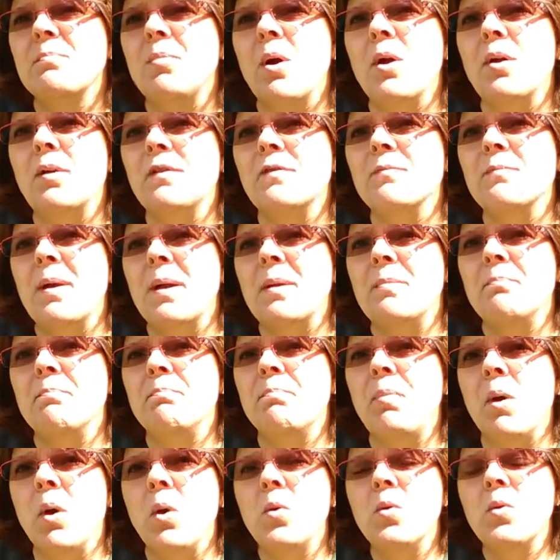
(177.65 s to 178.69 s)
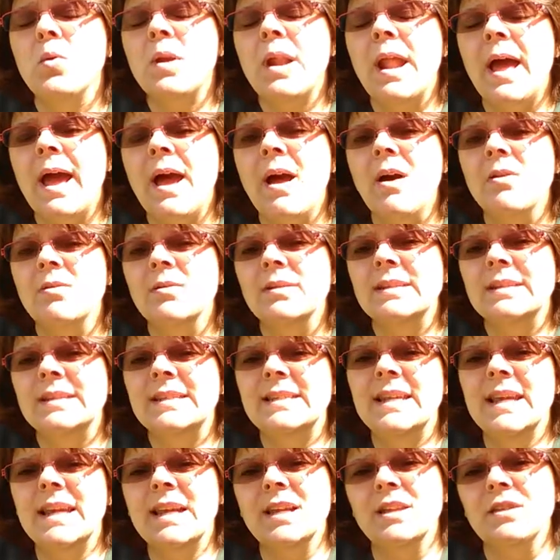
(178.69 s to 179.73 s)
part of my bone out and
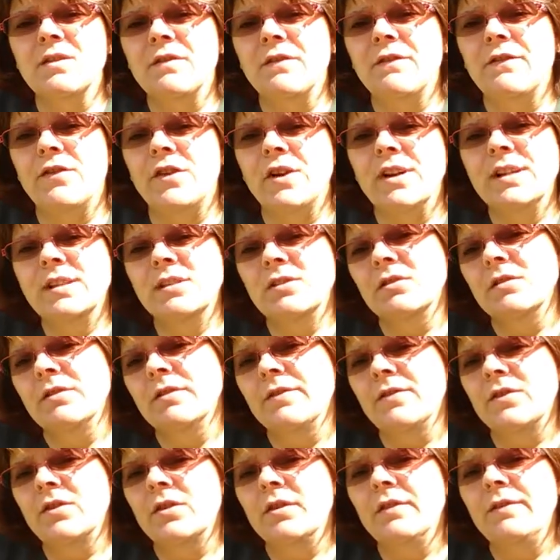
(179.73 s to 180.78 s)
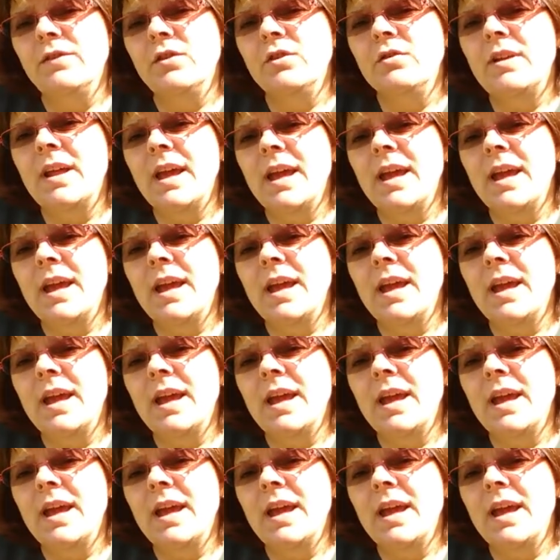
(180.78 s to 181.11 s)
stick it in the freezer for a few